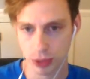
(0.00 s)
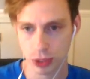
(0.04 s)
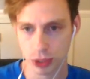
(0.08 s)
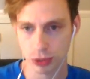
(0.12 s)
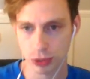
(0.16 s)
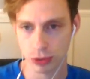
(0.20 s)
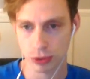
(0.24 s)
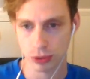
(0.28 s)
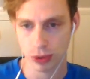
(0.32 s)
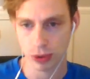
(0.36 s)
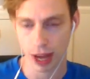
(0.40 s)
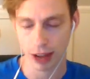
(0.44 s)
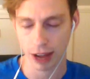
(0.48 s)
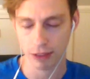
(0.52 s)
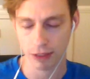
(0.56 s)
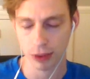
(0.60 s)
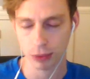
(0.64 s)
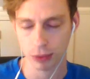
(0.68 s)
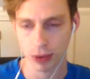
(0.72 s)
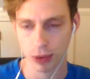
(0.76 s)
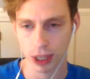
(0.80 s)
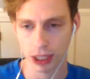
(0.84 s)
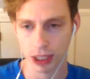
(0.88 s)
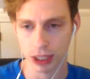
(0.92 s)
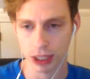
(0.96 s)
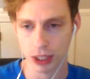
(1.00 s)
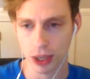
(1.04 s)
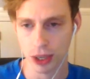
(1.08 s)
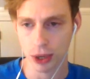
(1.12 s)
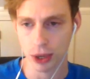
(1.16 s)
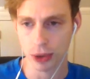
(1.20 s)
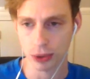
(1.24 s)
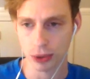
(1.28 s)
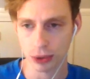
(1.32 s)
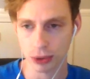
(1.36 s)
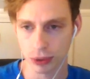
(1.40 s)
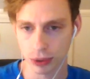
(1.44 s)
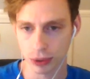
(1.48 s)
to have the running
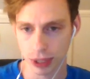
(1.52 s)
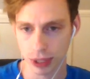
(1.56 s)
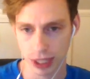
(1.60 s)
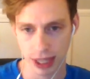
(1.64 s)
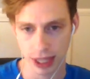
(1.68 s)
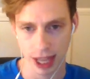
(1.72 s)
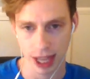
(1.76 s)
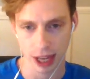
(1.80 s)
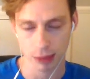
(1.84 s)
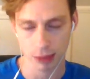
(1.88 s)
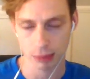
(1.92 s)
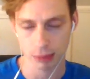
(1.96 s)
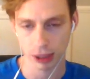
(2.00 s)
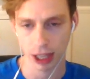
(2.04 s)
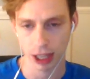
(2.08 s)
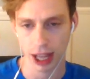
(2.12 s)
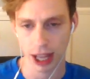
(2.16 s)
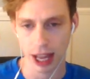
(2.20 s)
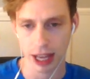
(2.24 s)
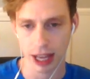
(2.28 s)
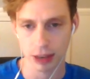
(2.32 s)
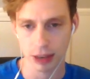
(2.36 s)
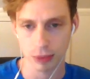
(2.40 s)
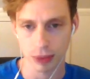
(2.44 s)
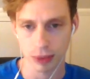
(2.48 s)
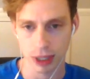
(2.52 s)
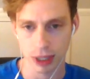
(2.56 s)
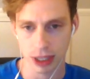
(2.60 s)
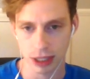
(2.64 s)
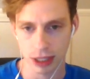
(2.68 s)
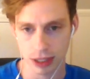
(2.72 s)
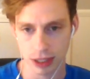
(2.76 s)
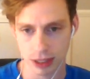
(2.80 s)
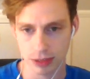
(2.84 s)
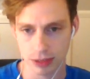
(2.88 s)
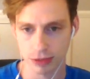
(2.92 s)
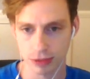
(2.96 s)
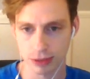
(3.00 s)
node get that applied when
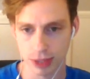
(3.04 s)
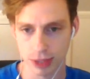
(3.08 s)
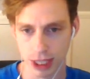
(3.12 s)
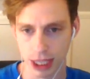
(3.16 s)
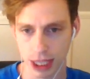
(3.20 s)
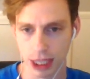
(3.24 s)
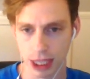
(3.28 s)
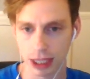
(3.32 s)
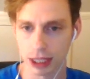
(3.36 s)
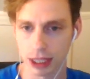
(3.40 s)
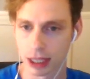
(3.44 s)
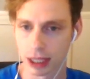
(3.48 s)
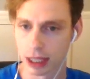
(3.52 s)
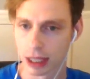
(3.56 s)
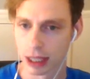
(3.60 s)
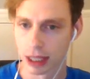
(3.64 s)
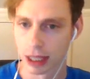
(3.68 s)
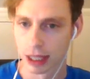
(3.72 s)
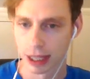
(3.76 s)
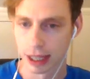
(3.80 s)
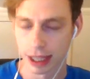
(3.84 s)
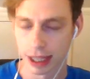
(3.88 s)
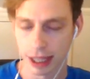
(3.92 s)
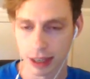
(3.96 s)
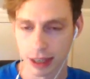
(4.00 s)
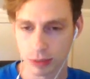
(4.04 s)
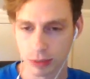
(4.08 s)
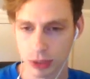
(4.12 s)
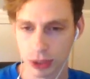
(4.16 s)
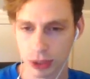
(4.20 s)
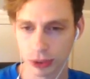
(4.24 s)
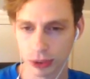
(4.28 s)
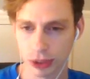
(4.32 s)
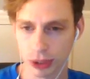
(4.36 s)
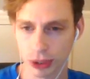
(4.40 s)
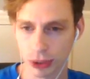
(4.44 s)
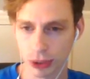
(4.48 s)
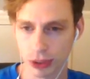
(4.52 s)
it's done. Um, so
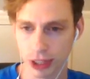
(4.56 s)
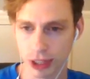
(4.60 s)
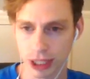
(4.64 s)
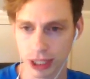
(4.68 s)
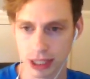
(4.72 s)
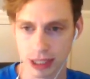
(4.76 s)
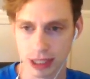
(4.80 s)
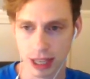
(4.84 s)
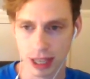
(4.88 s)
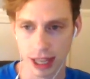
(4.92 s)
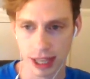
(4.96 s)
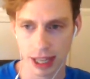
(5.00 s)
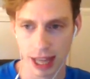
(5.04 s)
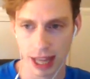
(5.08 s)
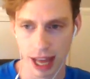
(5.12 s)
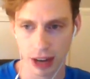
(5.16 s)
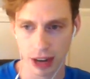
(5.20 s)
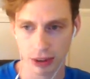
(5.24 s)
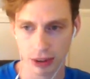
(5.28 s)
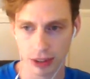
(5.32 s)
little things like that are